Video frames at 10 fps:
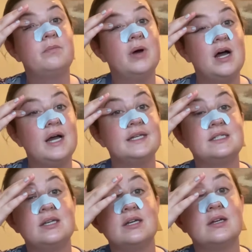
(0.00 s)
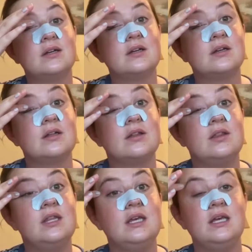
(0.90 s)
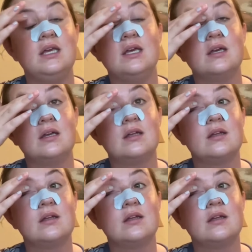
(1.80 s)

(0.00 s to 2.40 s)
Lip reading: But the